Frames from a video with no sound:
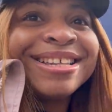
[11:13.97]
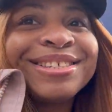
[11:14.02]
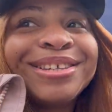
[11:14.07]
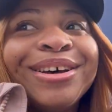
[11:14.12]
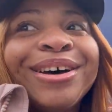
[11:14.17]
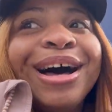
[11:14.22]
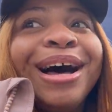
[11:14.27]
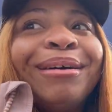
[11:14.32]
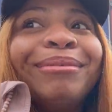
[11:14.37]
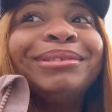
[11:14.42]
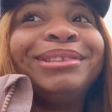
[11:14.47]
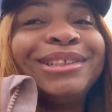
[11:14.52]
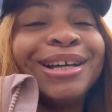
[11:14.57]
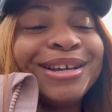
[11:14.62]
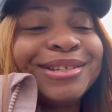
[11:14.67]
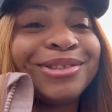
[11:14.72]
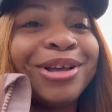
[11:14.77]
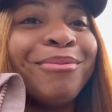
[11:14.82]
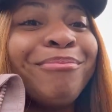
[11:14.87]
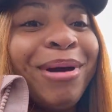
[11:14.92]
so i'm
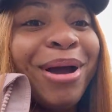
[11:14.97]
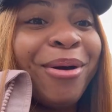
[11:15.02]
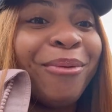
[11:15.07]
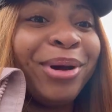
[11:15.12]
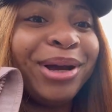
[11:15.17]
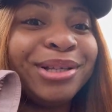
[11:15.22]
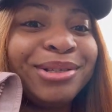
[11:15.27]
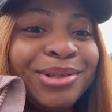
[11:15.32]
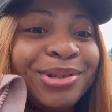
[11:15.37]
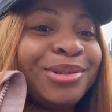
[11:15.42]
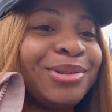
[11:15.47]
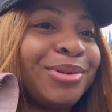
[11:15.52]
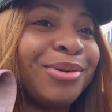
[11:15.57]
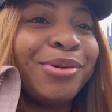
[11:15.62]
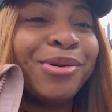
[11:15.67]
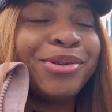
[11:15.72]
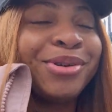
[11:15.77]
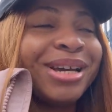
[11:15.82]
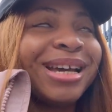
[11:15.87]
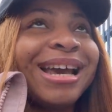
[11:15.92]
just on my way to
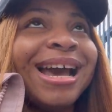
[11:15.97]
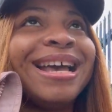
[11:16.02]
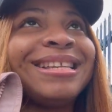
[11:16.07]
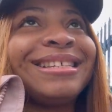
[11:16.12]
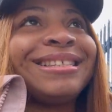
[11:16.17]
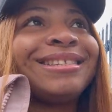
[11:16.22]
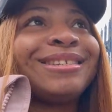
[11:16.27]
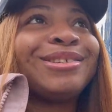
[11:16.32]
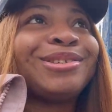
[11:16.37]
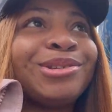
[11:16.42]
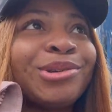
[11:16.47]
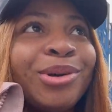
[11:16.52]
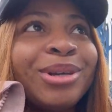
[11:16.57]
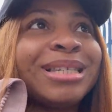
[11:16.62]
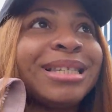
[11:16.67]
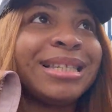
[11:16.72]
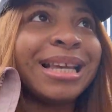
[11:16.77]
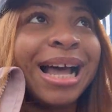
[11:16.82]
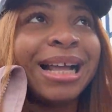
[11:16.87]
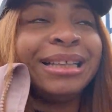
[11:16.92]
school you guys it is so
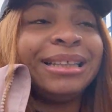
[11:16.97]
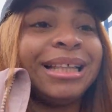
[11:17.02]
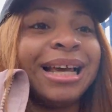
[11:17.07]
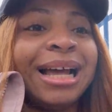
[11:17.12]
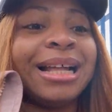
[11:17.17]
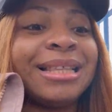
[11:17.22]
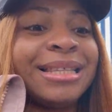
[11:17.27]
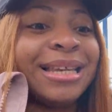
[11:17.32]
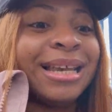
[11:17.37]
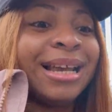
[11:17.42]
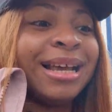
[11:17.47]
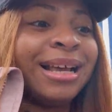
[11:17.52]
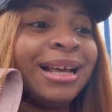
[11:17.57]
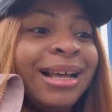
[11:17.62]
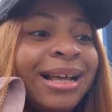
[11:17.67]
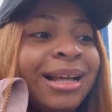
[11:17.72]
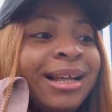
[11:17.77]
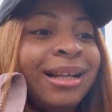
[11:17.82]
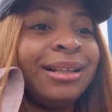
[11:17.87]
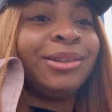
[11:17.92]
sad that
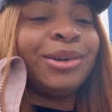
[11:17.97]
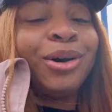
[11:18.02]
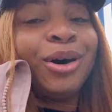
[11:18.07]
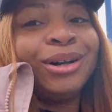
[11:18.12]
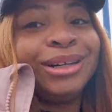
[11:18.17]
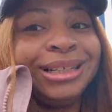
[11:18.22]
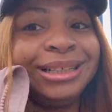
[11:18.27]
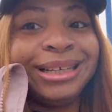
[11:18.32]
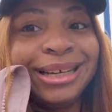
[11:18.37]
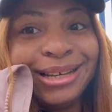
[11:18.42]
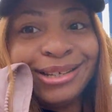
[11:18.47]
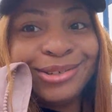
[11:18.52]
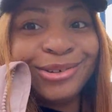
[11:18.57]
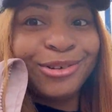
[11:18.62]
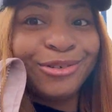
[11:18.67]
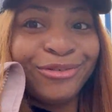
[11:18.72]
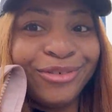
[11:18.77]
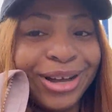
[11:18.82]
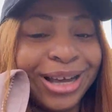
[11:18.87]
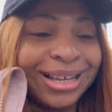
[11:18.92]
the holiday is
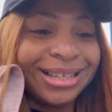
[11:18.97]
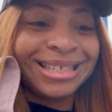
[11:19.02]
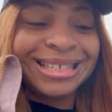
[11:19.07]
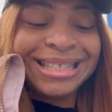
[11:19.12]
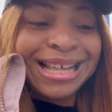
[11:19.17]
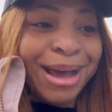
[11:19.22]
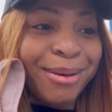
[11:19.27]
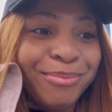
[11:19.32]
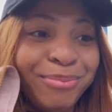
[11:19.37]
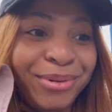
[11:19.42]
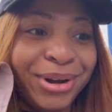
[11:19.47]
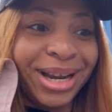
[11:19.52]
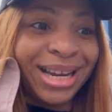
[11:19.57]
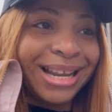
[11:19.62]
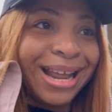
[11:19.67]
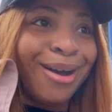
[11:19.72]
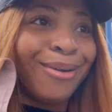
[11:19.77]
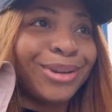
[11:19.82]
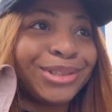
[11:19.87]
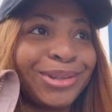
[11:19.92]
over. See that
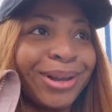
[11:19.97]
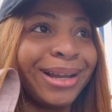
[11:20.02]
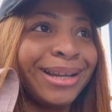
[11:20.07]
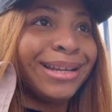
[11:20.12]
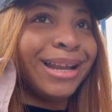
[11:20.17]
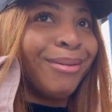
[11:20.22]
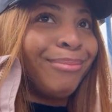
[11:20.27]
break that I was talking